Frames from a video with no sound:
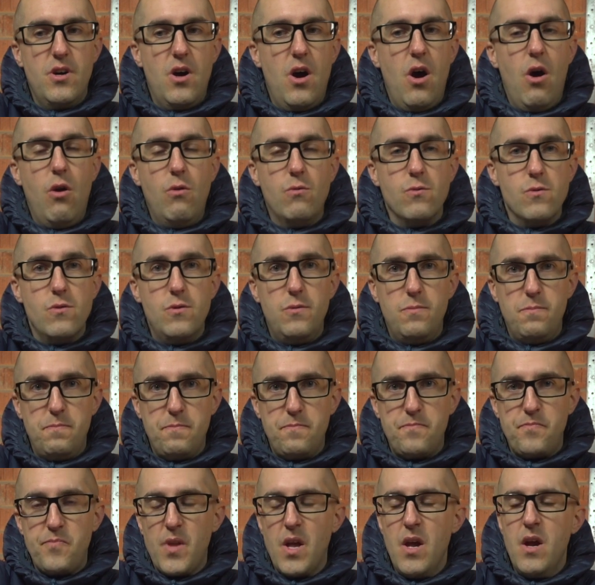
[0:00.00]
hole.
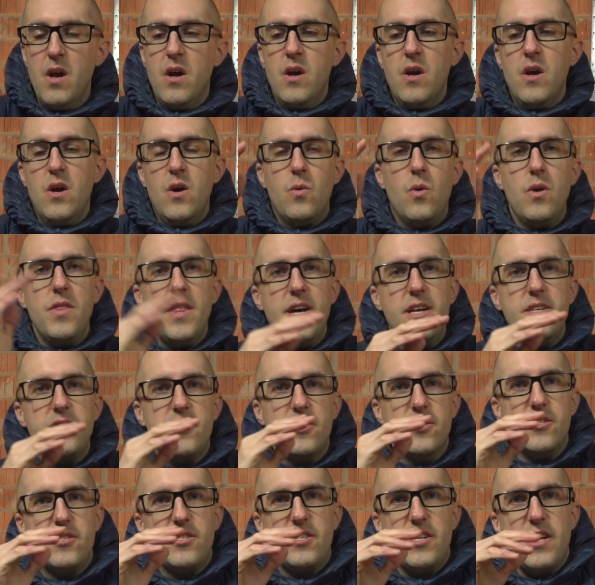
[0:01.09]
What that
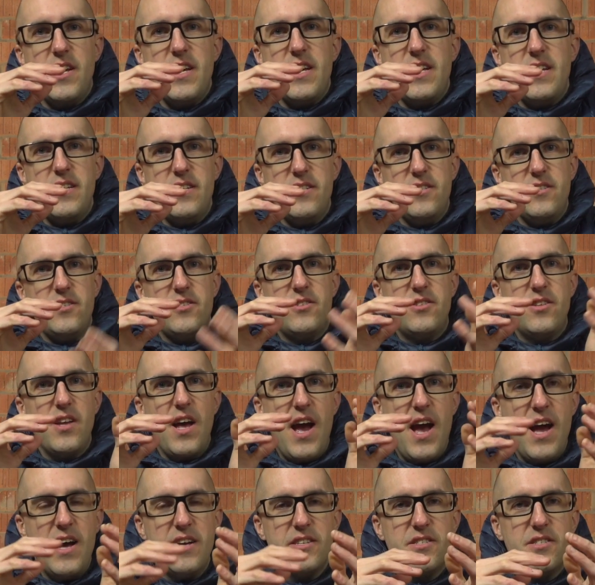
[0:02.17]
does is
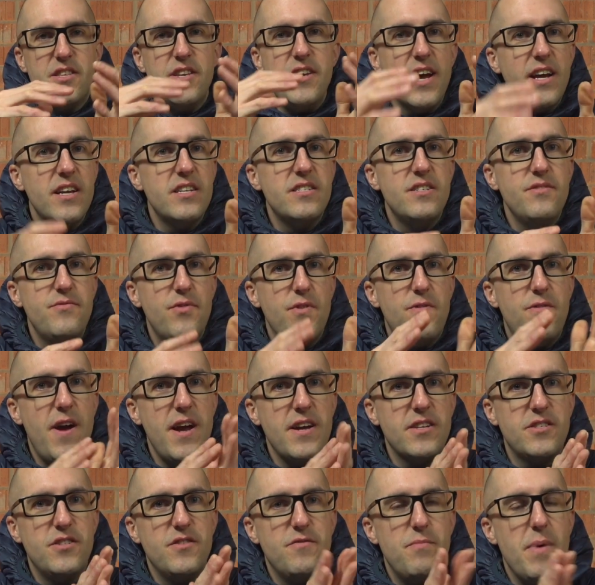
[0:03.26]
has the negative
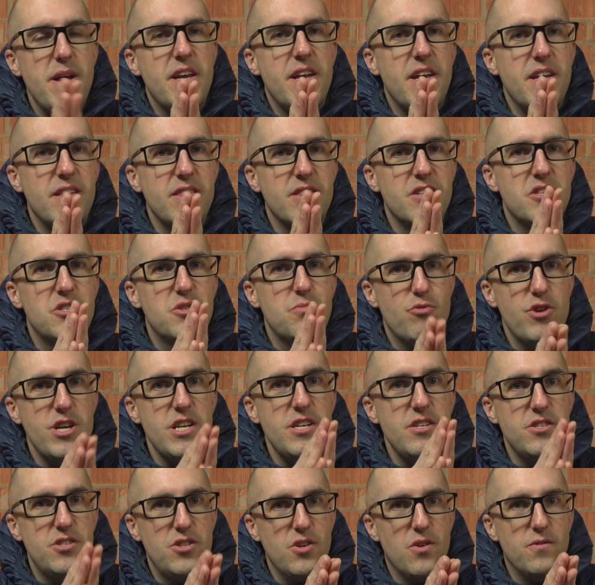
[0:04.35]
effect of making the
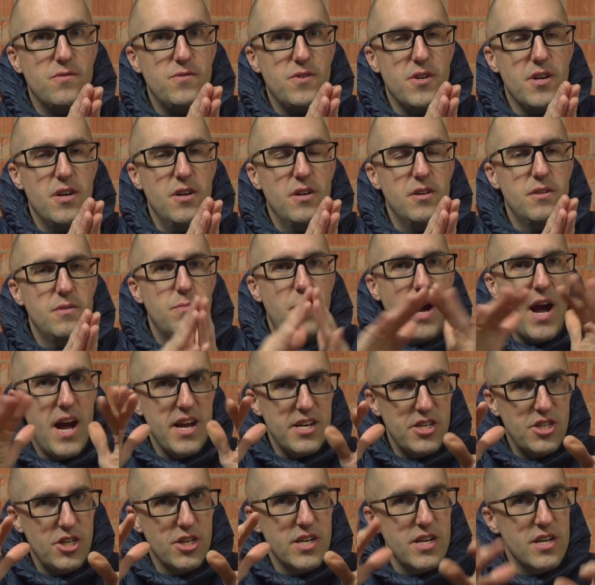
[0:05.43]
spring softer, but
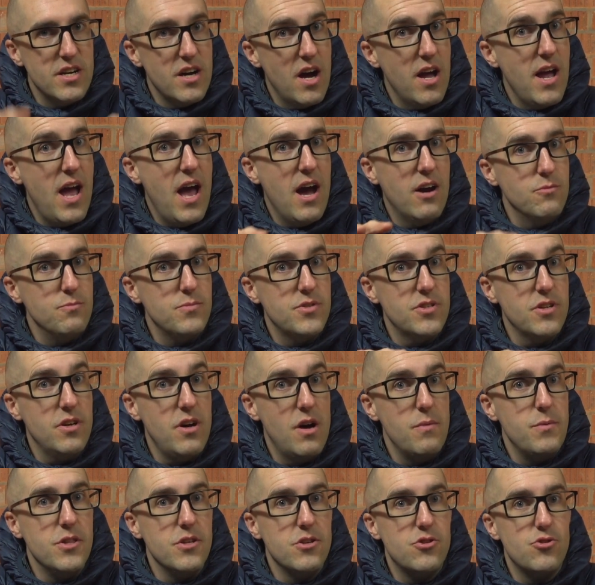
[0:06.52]
actually helps
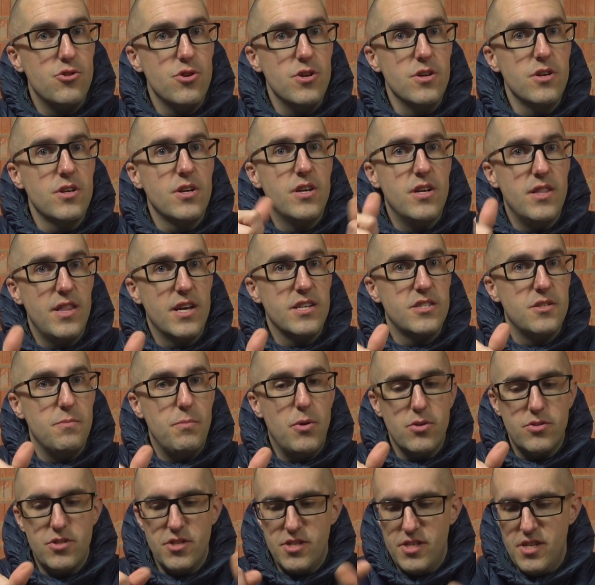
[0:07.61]
lower the truck, and that's a
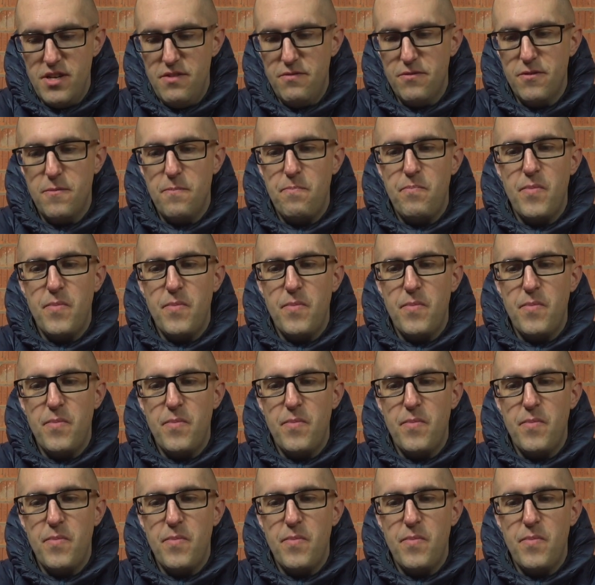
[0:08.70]
positive.